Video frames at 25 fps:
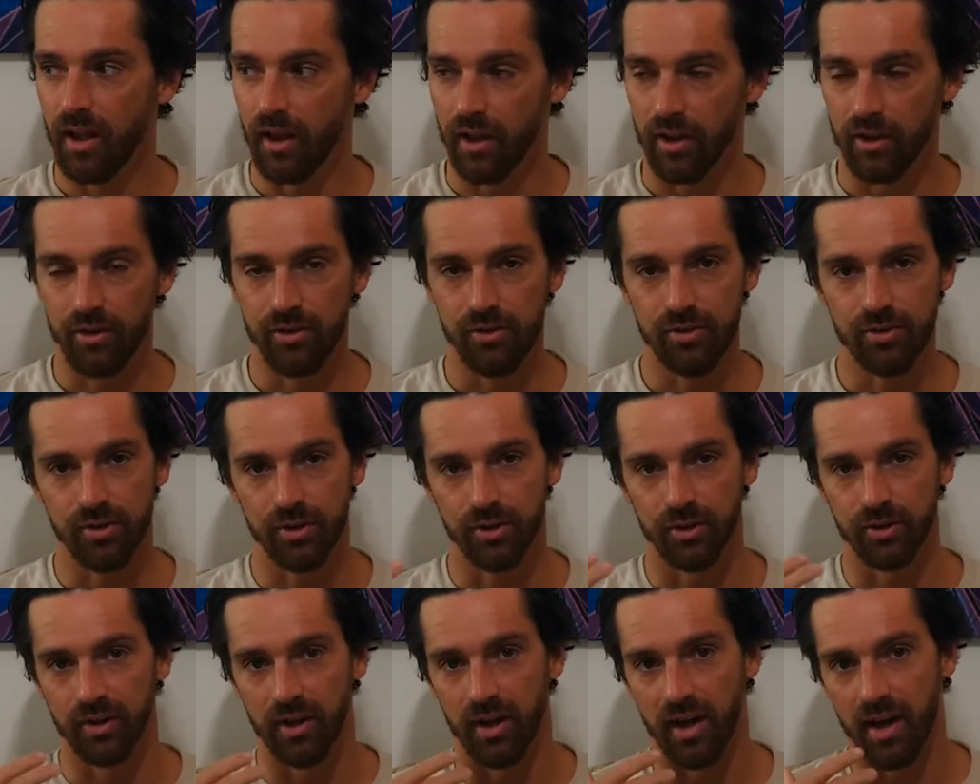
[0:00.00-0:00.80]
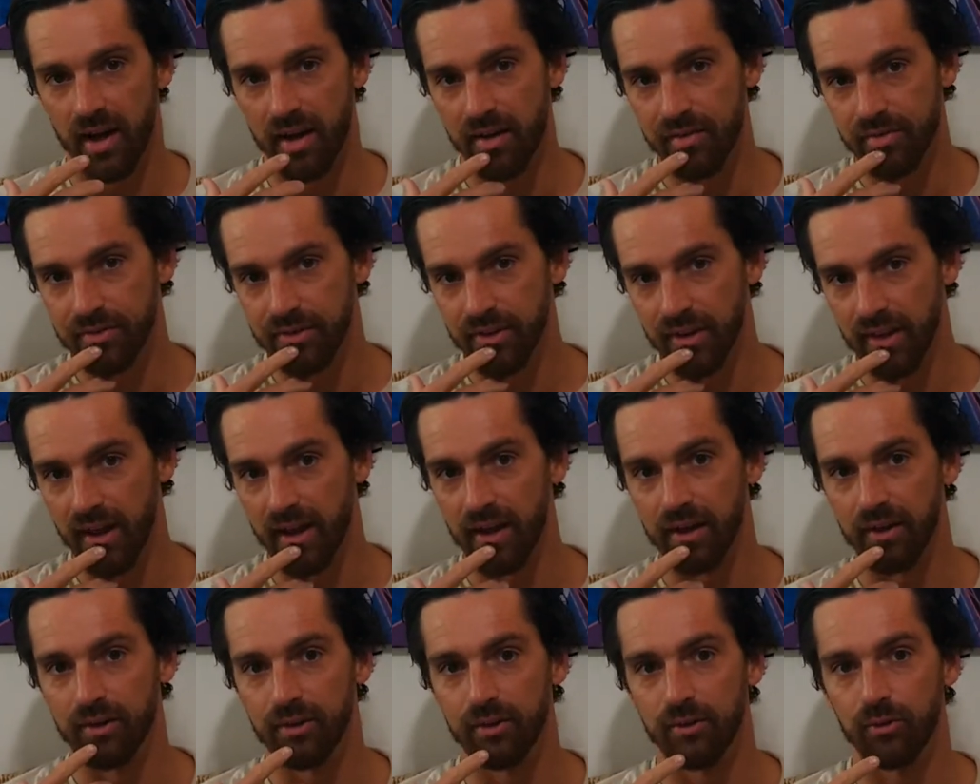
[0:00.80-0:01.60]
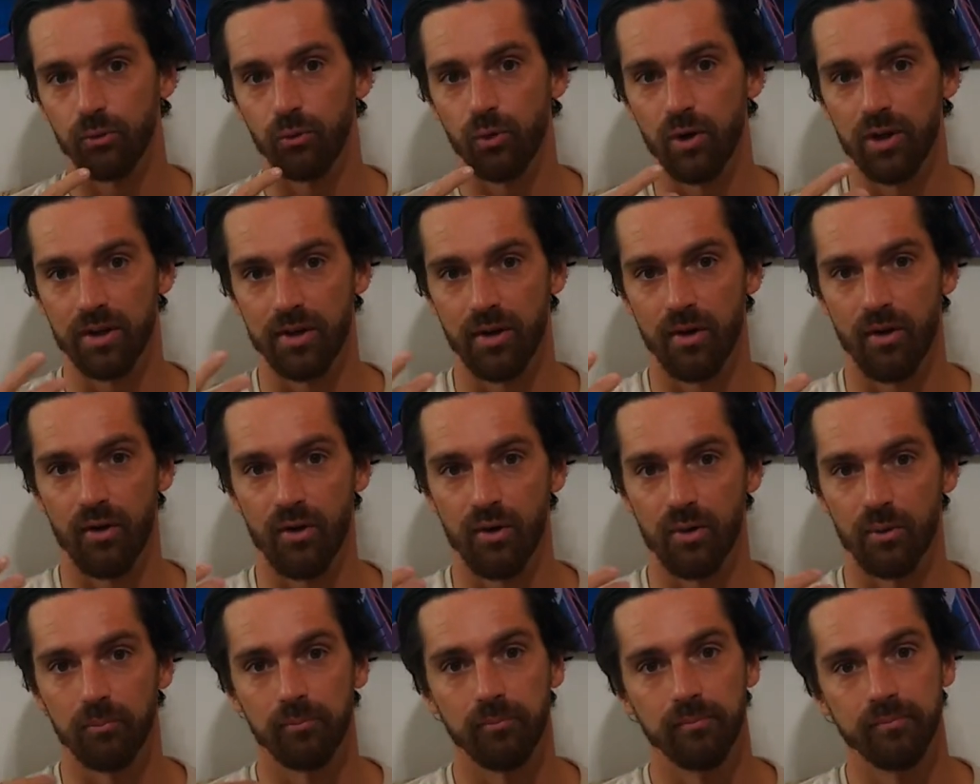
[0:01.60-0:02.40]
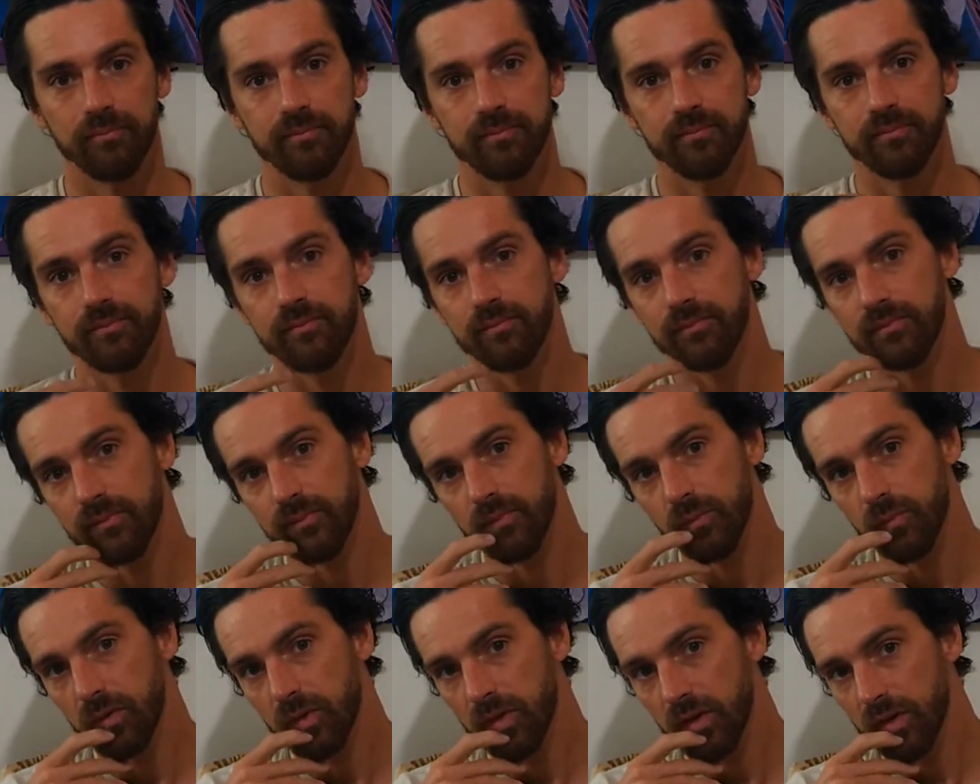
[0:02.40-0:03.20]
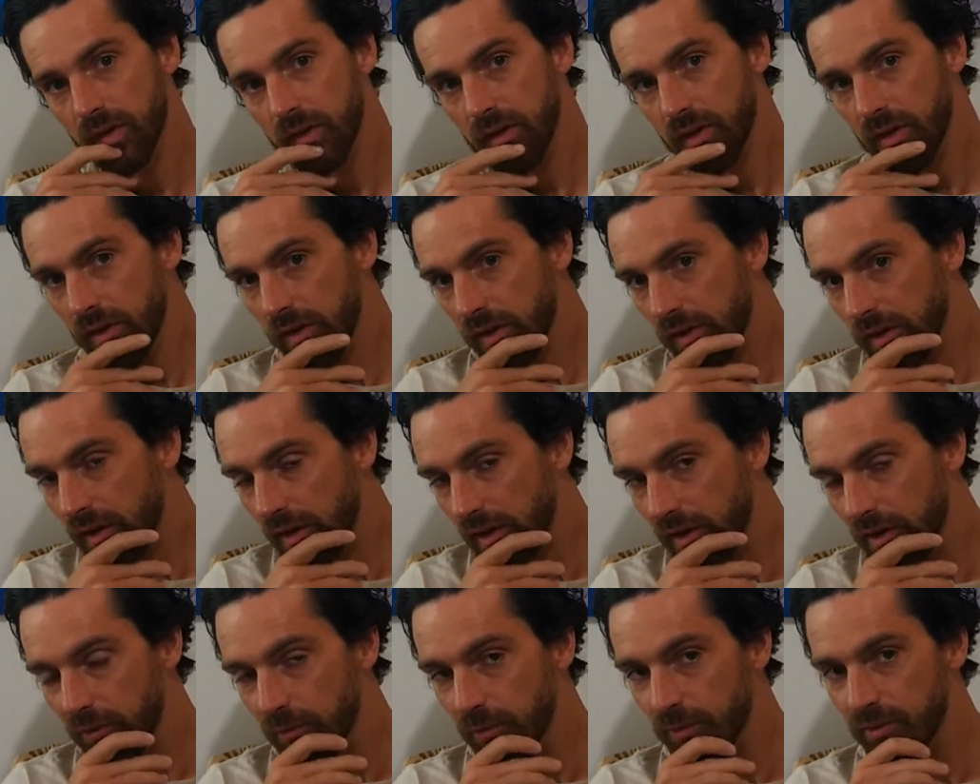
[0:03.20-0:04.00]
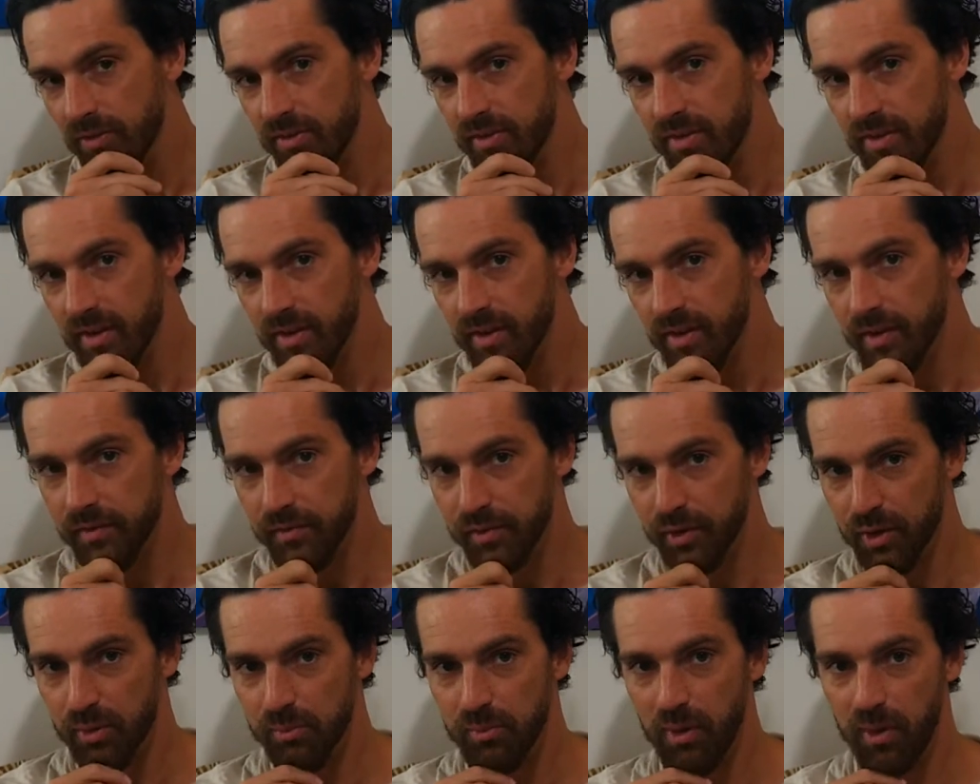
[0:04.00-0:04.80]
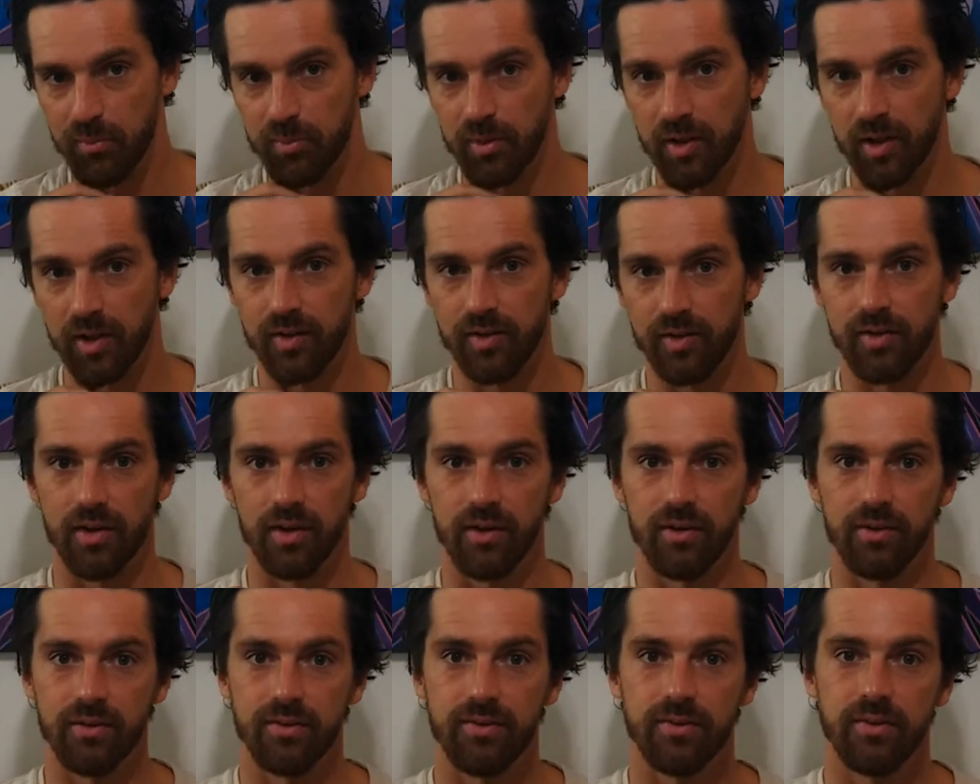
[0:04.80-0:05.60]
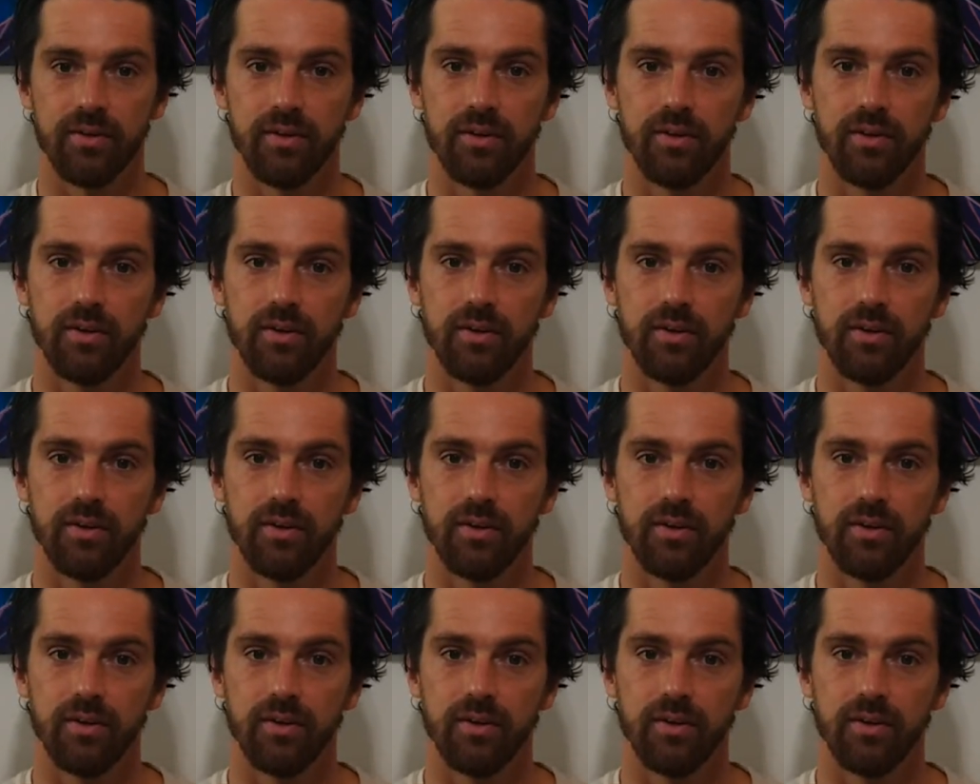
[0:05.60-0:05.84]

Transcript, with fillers: I also, after that, went home and was still living at my parents' house